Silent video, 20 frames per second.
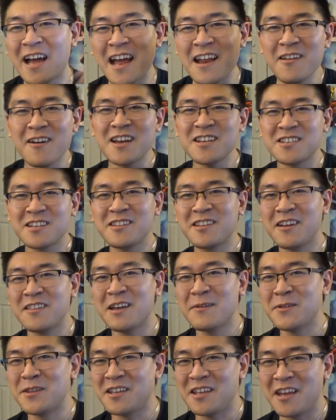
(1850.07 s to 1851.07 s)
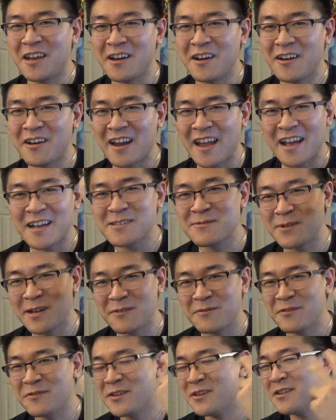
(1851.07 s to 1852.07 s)
I know I should have done that with the Gear S when
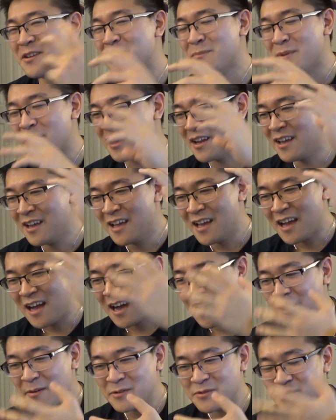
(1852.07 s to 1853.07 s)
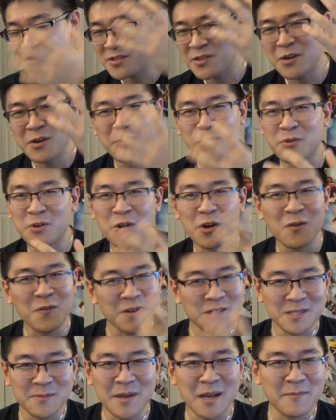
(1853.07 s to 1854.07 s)
I reviewed it, but I was so
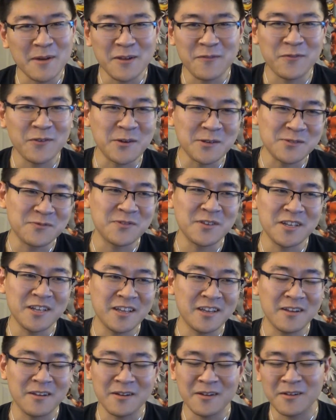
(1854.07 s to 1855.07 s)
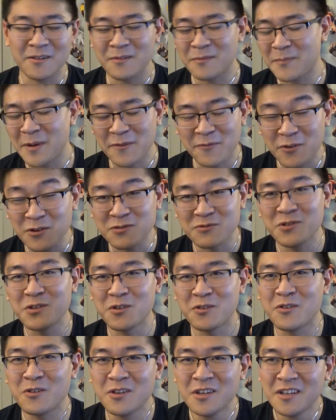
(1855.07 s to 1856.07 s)
nervous about my first video, my first
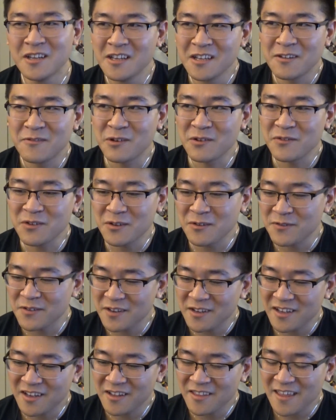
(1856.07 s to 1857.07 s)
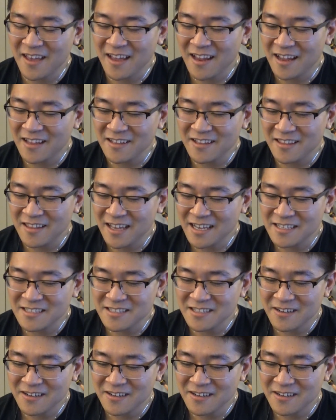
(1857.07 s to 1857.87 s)
real review video, that I did that.